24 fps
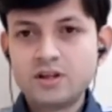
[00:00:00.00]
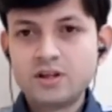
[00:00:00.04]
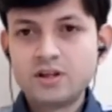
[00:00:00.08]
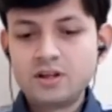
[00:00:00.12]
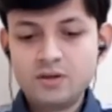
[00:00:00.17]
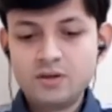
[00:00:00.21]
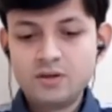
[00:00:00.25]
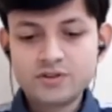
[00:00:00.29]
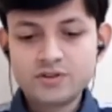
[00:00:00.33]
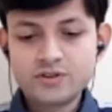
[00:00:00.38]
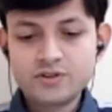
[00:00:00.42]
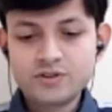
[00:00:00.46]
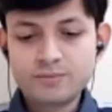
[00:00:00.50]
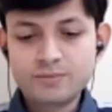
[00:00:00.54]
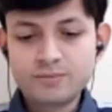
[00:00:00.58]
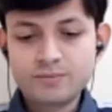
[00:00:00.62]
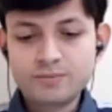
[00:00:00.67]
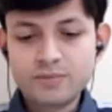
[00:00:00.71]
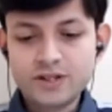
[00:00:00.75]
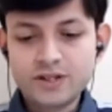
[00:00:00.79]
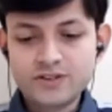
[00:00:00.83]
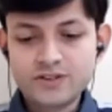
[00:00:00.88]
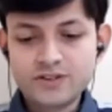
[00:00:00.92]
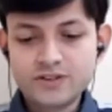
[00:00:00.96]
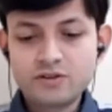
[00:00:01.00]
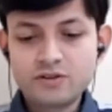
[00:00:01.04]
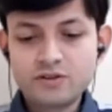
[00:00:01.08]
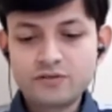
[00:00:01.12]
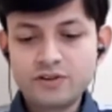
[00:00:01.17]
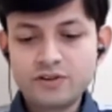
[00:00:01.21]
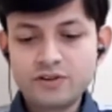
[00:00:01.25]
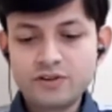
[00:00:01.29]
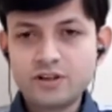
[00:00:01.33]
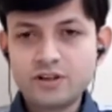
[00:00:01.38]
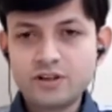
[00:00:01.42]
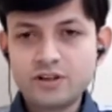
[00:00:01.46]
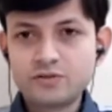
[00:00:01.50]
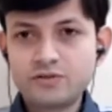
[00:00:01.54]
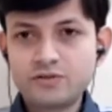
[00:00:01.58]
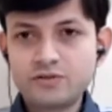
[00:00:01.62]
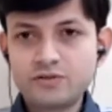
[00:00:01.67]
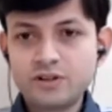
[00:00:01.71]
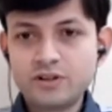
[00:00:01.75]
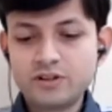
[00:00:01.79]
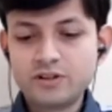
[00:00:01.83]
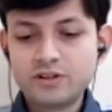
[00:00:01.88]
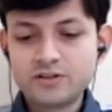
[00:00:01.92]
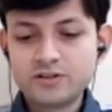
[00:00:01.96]
He was Ambassador of India to
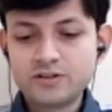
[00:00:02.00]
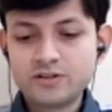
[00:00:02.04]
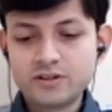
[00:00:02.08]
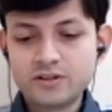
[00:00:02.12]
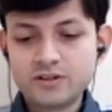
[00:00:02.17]
Finland,